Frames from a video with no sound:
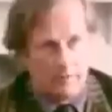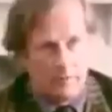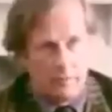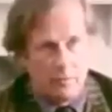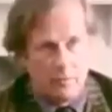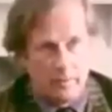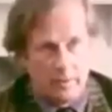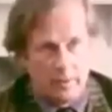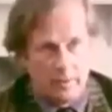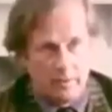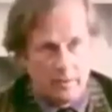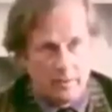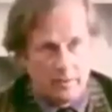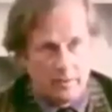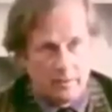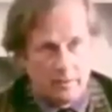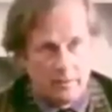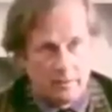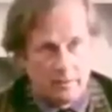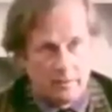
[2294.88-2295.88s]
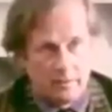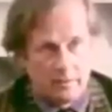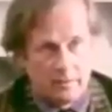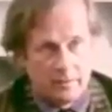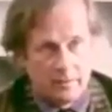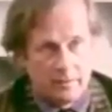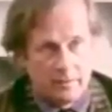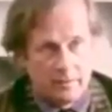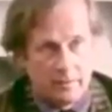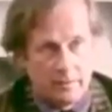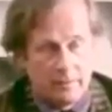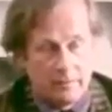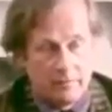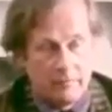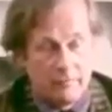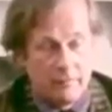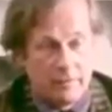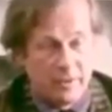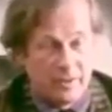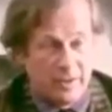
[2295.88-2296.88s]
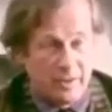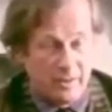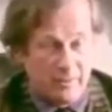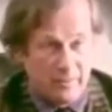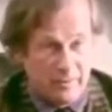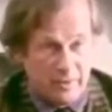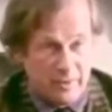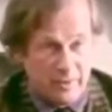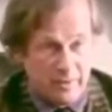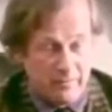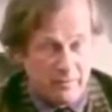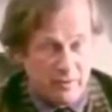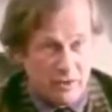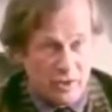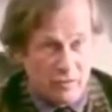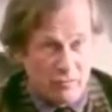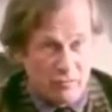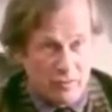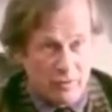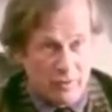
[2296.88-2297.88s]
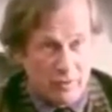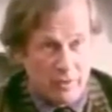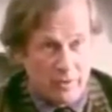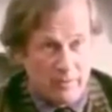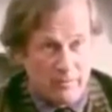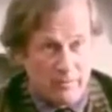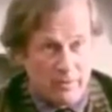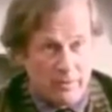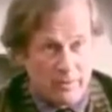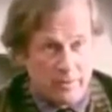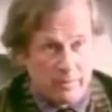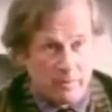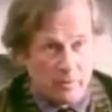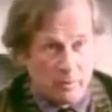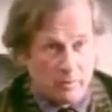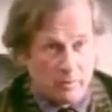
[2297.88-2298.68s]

You mean the determinism, the general determinism?